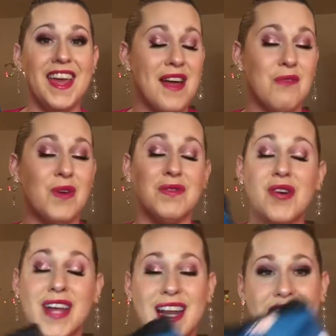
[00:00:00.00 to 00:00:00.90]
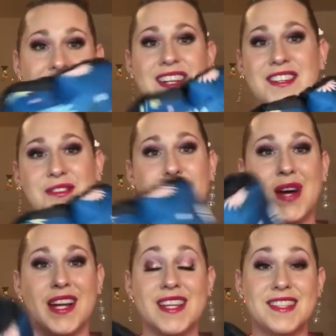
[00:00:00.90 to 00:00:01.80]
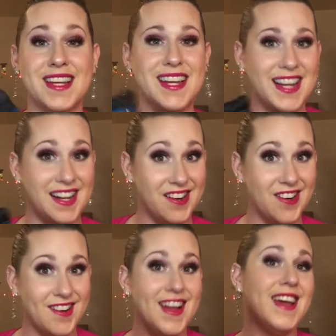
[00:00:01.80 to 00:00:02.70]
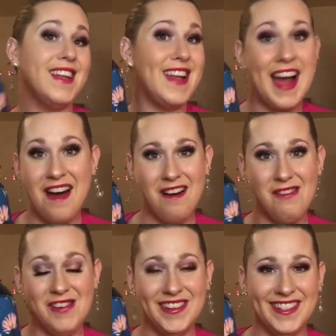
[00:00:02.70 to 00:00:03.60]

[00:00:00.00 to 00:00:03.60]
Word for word: and we will get into what is in here now.